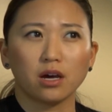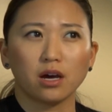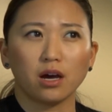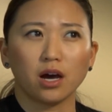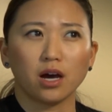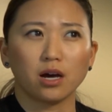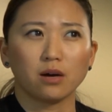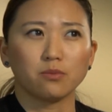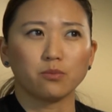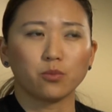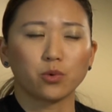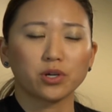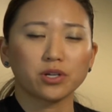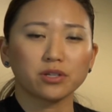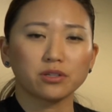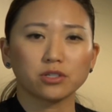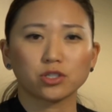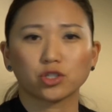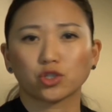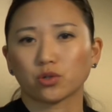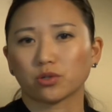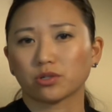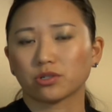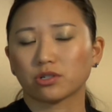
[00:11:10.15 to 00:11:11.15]
what are the
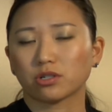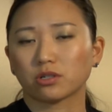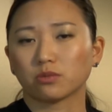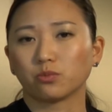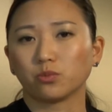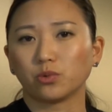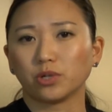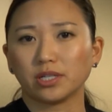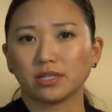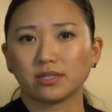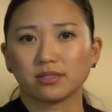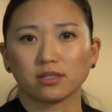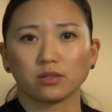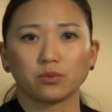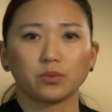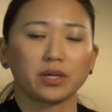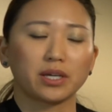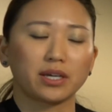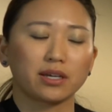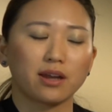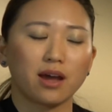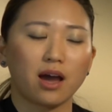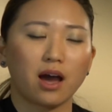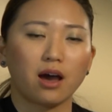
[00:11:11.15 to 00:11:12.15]
short-term wins that we
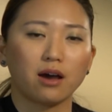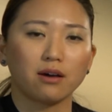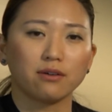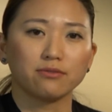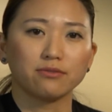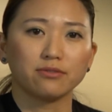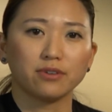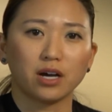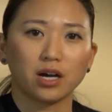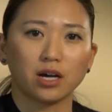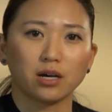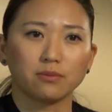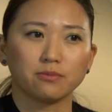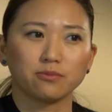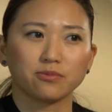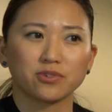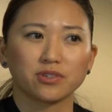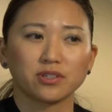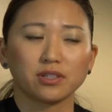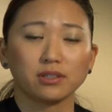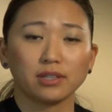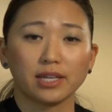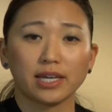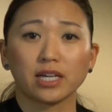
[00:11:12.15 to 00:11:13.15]
could have
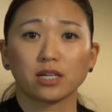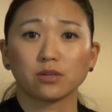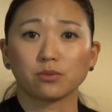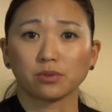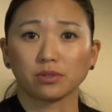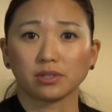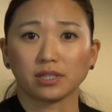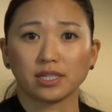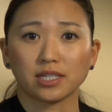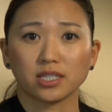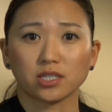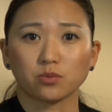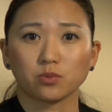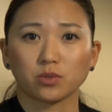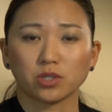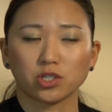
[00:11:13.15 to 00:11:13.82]
for the Leia release,